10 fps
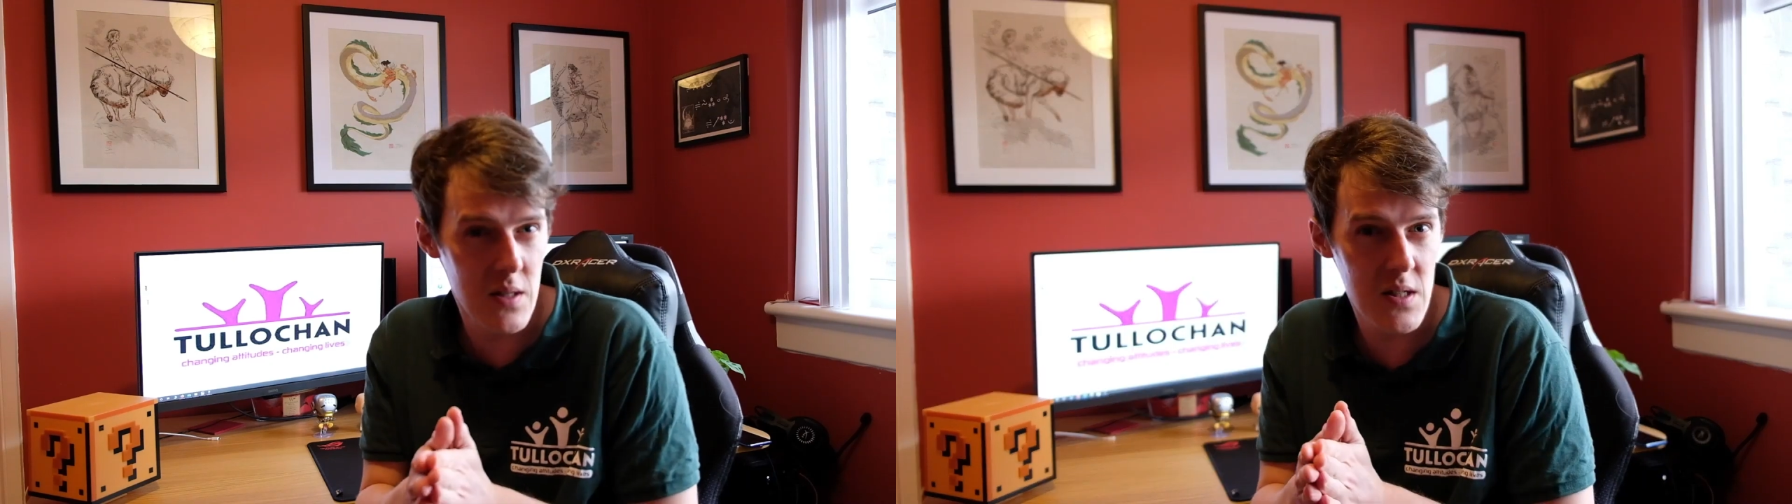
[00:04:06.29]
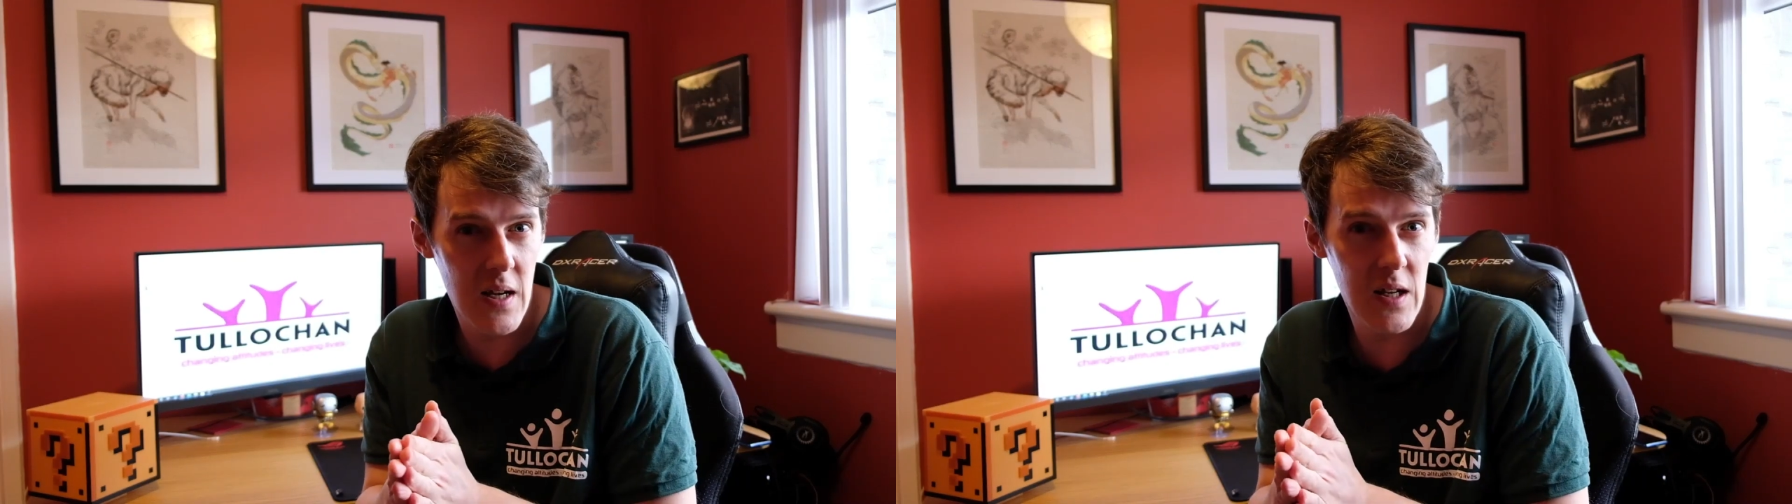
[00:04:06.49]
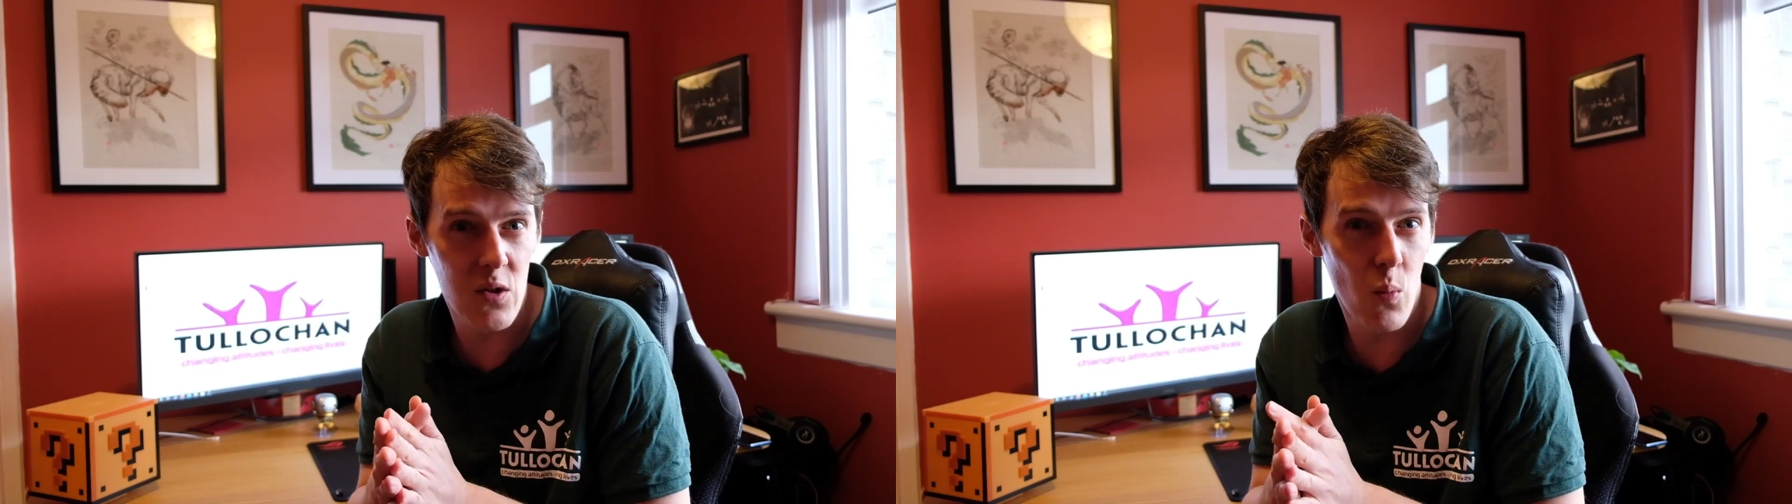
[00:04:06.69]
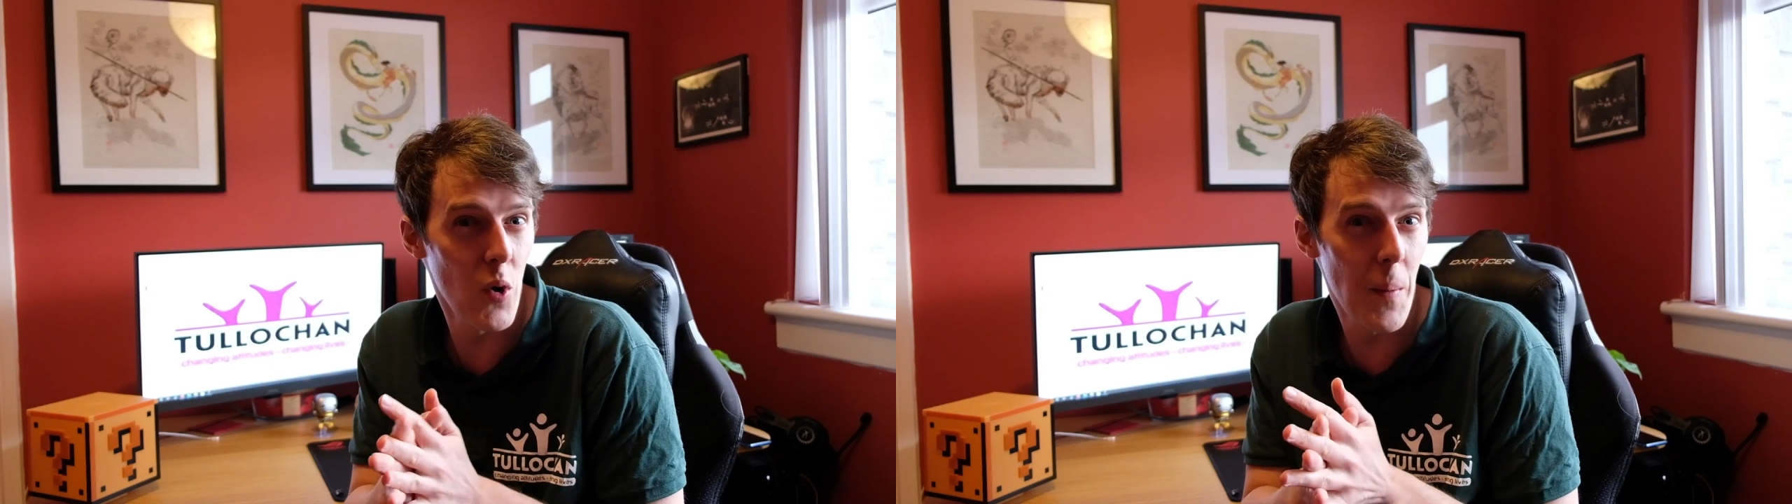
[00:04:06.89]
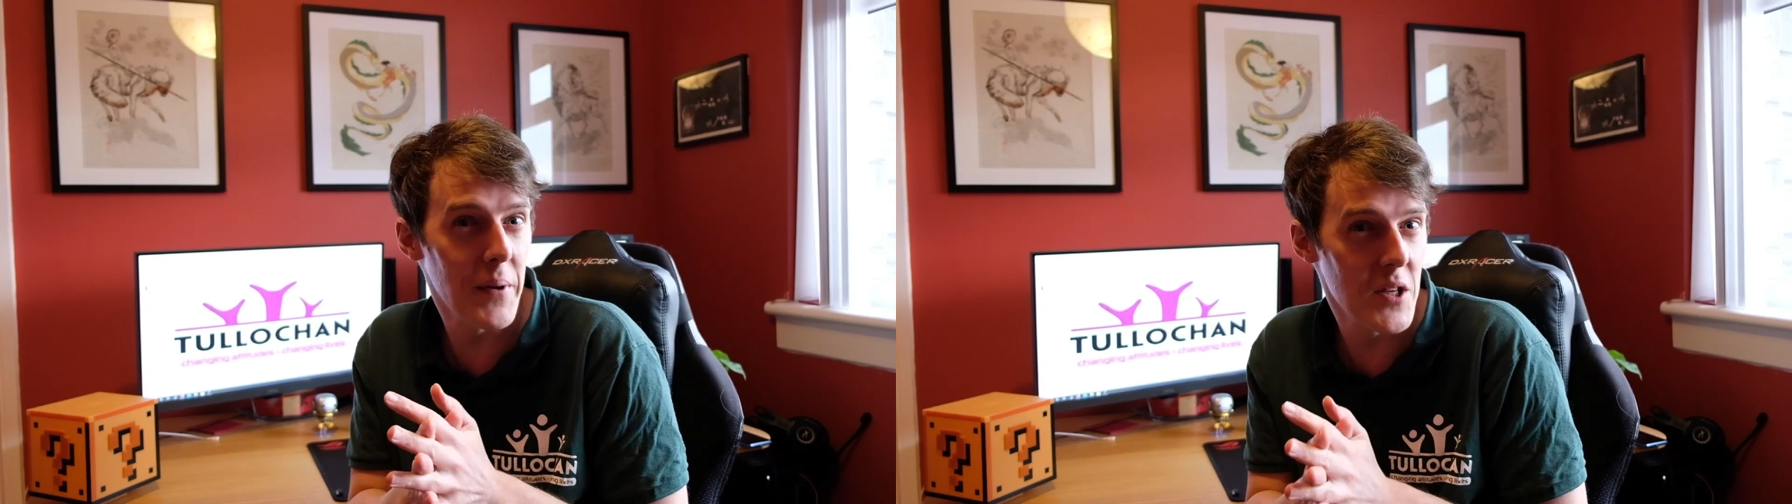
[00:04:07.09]
inside
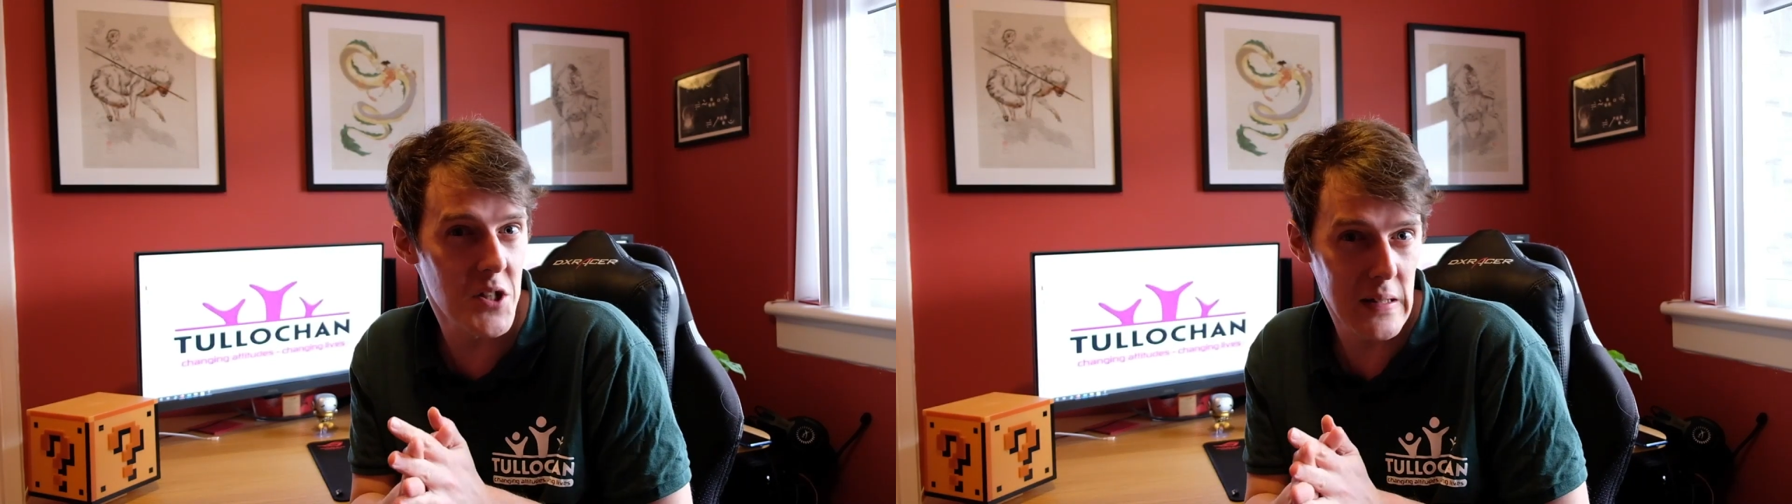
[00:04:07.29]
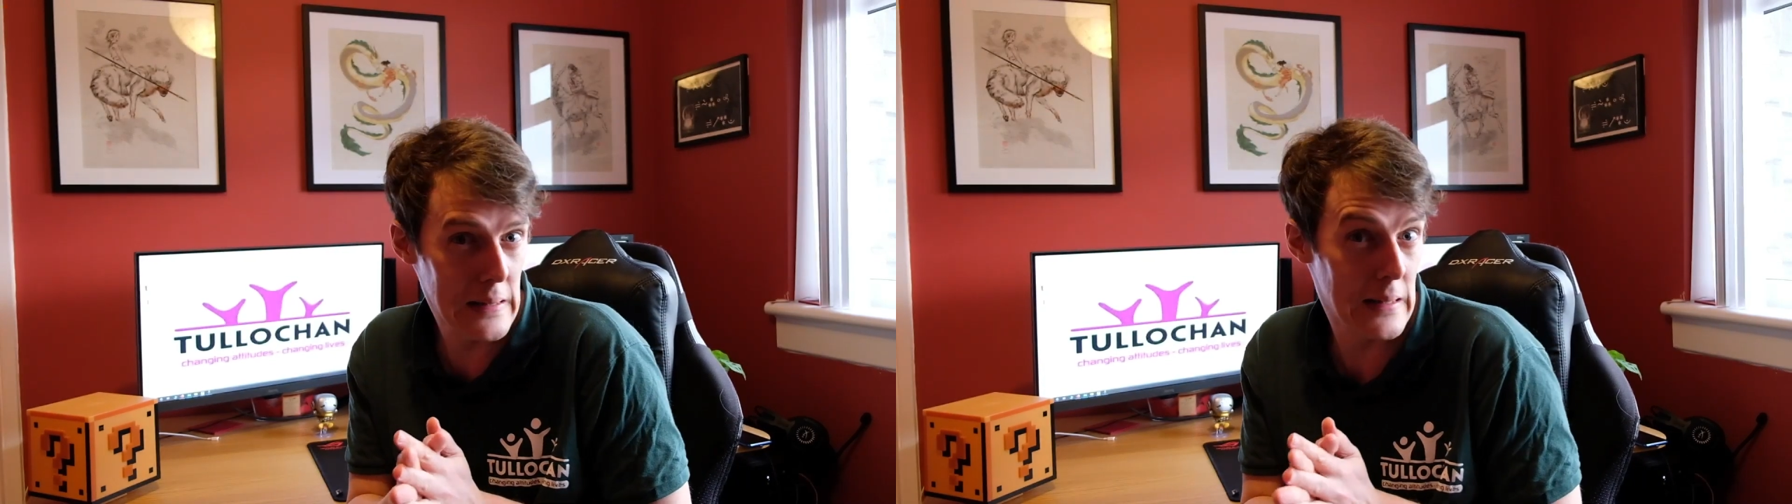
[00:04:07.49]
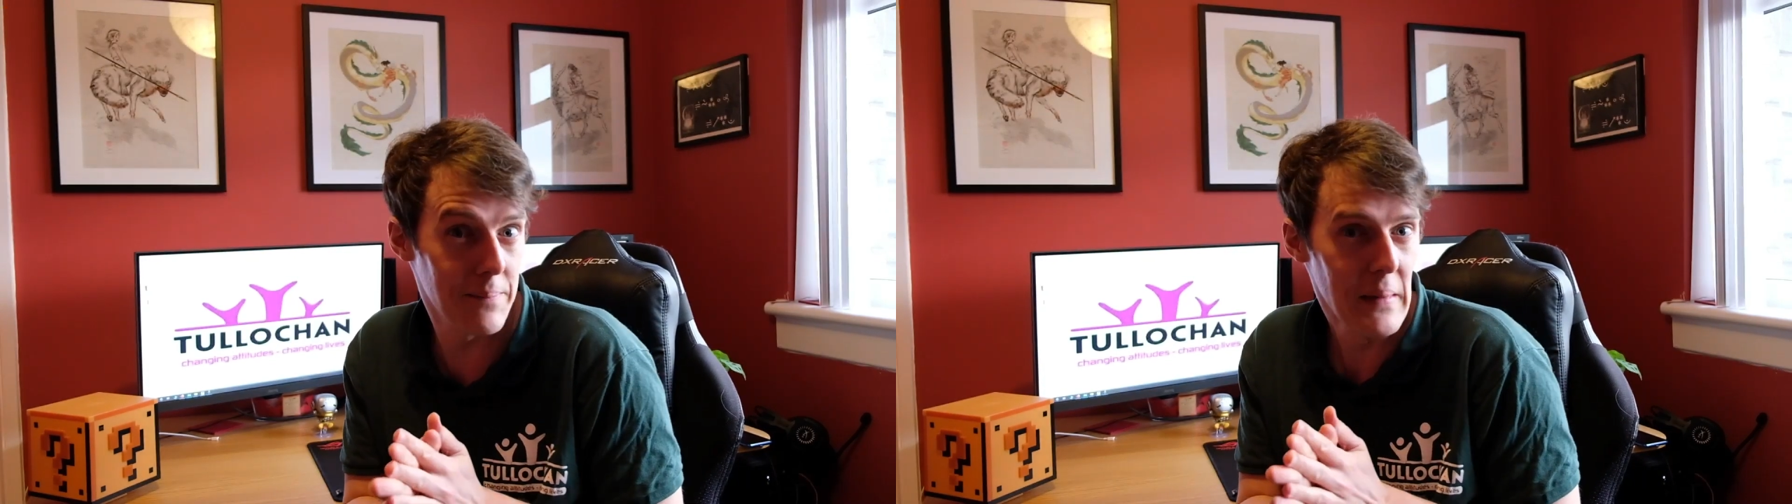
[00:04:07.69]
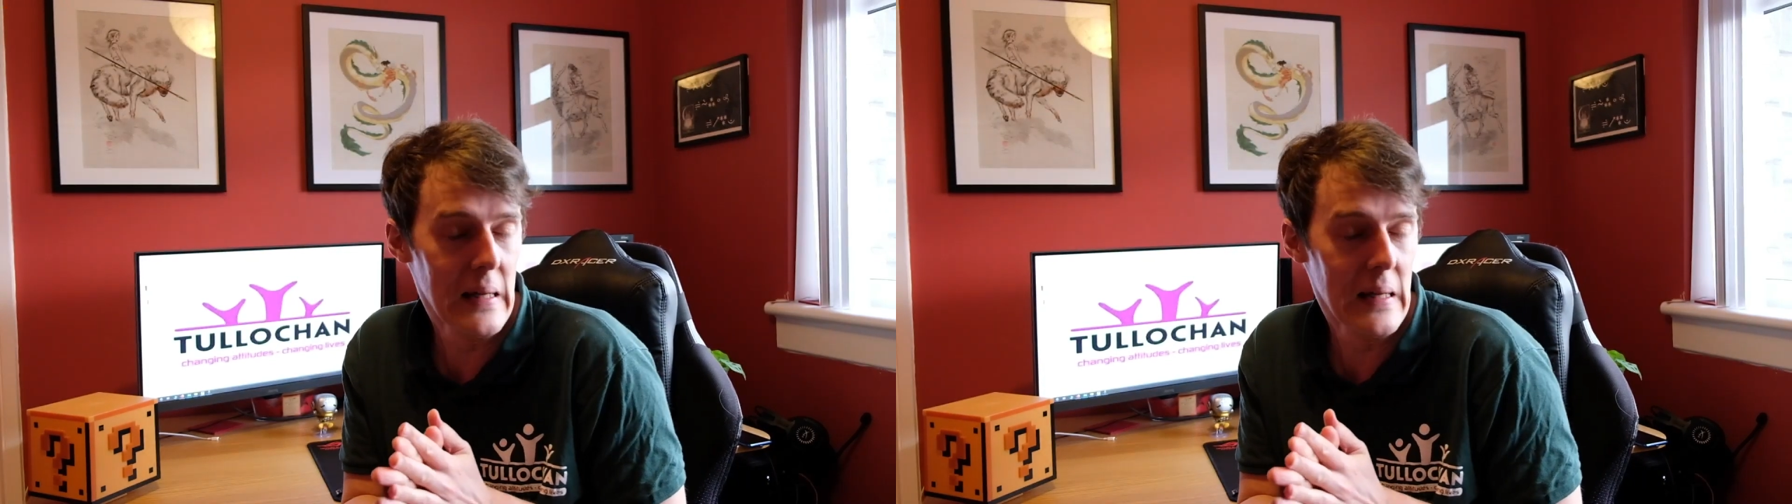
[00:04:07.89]
won't appreciate that.